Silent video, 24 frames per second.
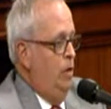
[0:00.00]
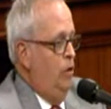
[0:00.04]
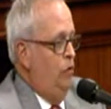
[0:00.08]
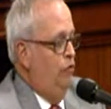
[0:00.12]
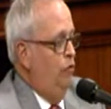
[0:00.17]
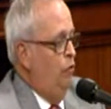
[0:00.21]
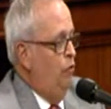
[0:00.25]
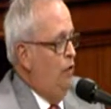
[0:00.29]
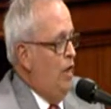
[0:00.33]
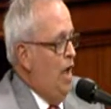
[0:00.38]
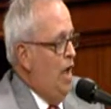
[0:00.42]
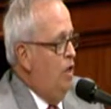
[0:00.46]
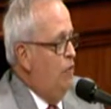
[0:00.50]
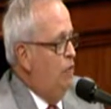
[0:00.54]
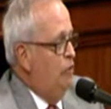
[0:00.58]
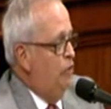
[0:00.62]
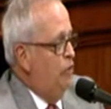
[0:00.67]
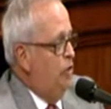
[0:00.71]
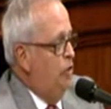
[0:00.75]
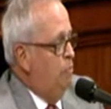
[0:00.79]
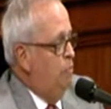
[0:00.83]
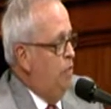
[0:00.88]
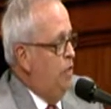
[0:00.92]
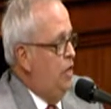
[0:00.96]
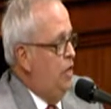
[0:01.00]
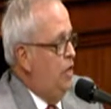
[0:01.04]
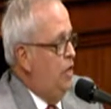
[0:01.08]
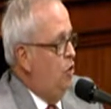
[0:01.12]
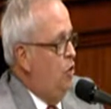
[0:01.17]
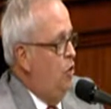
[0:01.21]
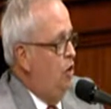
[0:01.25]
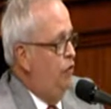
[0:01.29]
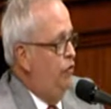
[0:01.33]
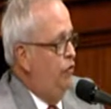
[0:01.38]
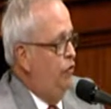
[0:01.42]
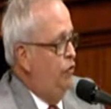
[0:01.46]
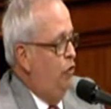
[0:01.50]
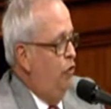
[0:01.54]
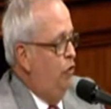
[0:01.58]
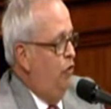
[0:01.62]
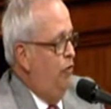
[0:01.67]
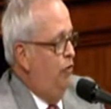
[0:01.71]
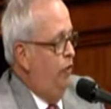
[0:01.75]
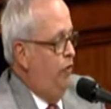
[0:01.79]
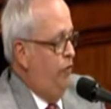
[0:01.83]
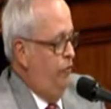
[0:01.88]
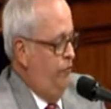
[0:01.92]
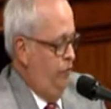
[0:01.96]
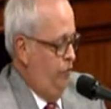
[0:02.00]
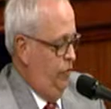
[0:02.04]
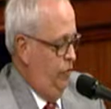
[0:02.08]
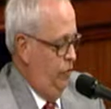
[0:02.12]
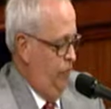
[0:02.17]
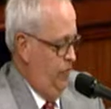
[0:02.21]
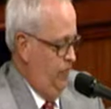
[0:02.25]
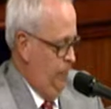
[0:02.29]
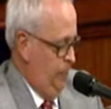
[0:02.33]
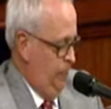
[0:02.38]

So now they're competing on service.